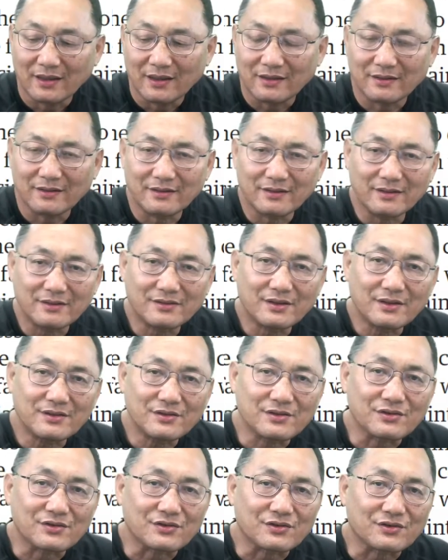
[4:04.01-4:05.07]
This
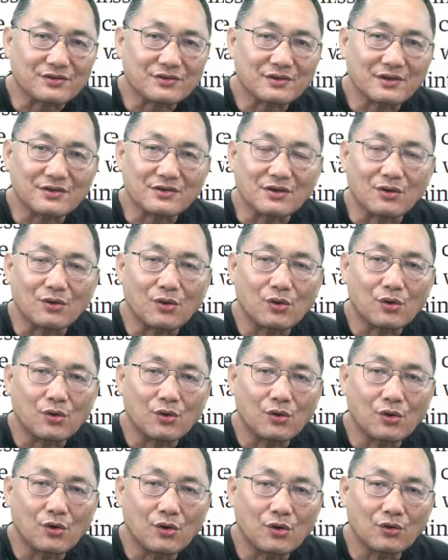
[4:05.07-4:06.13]
is such a
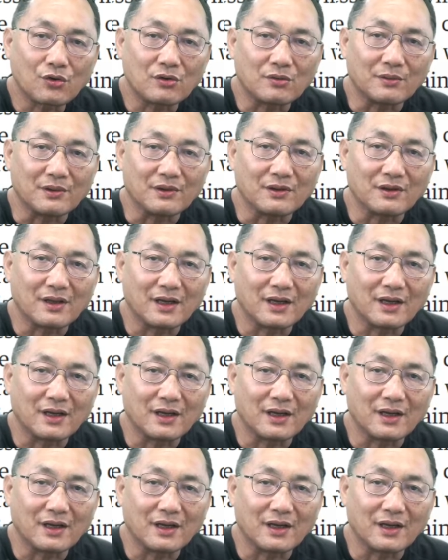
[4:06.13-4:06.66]
horrible